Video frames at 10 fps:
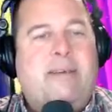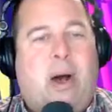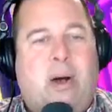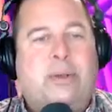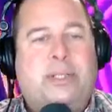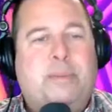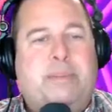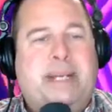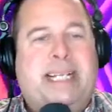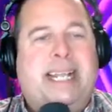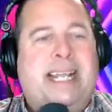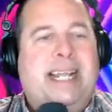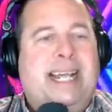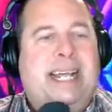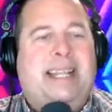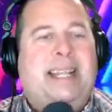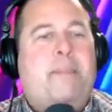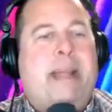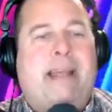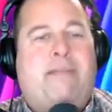also been uh, there
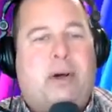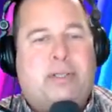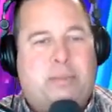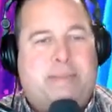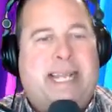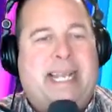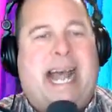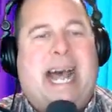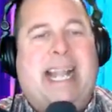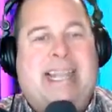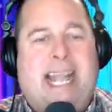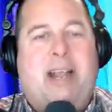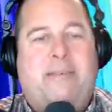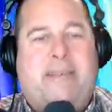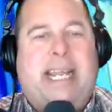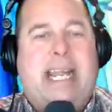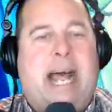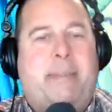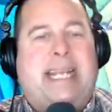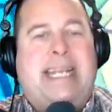may have also been a layer of
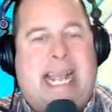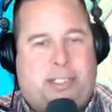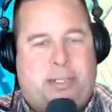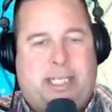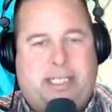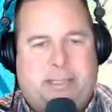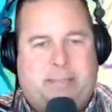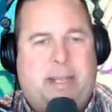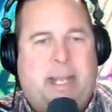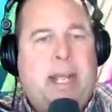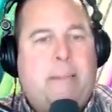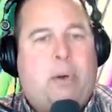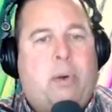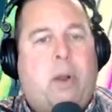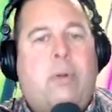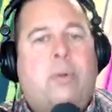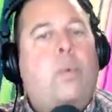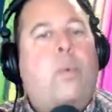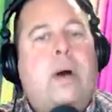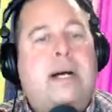economic nationalism. Perrault
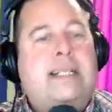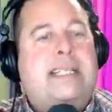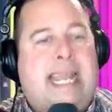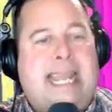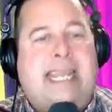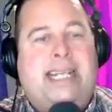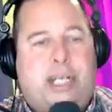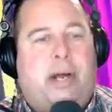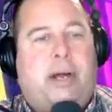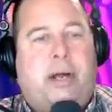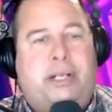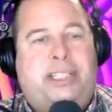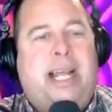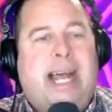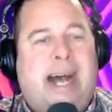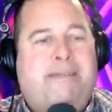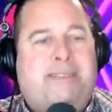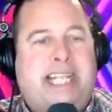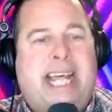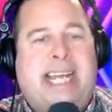was in charge of
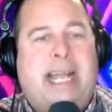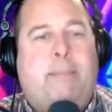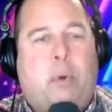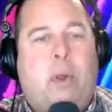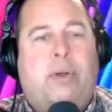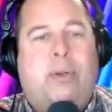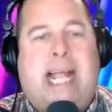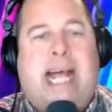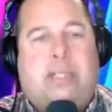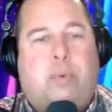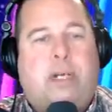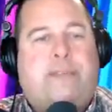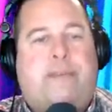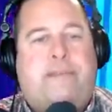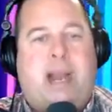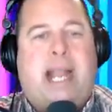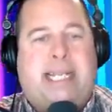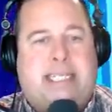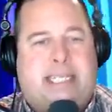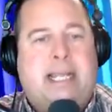setting up Royal Glassworks for
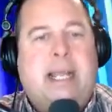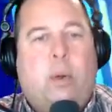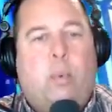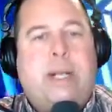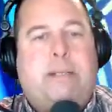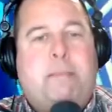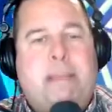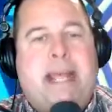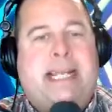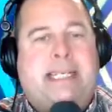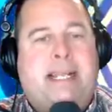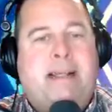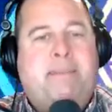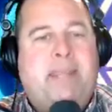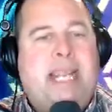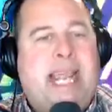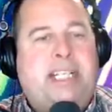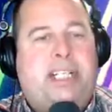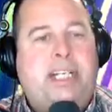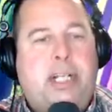France, which meant the
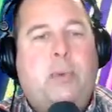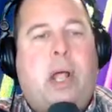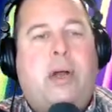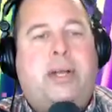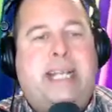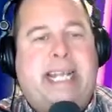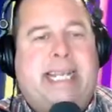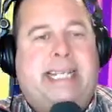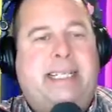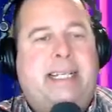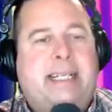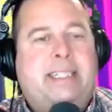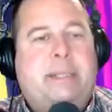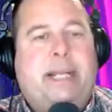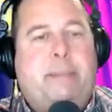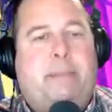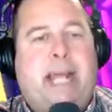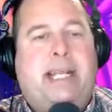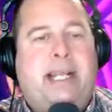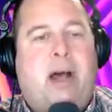nation no longer needed to be
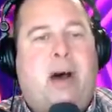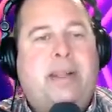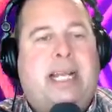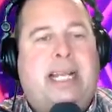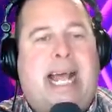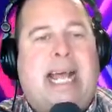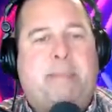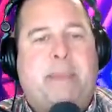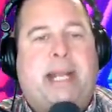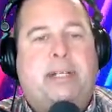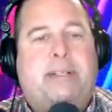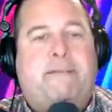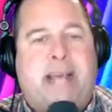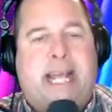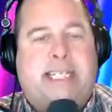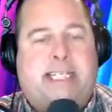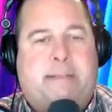dependent on the glassmakers of Venice.